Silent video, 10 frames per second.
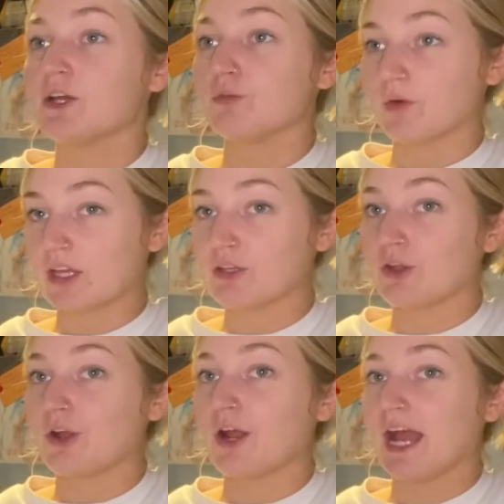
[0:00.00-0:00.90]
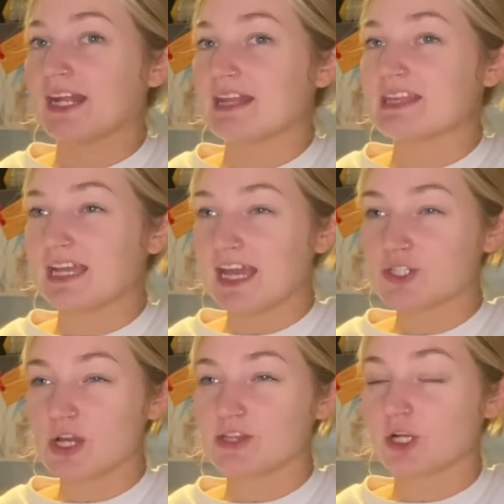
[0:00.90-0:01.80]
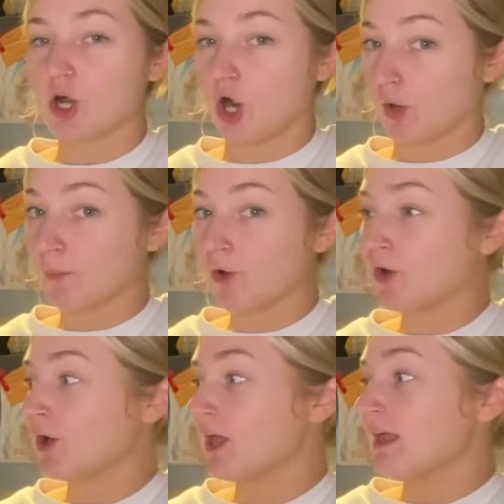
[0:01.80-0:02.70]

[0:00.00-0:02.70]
regular, and I think I had tried the caramel.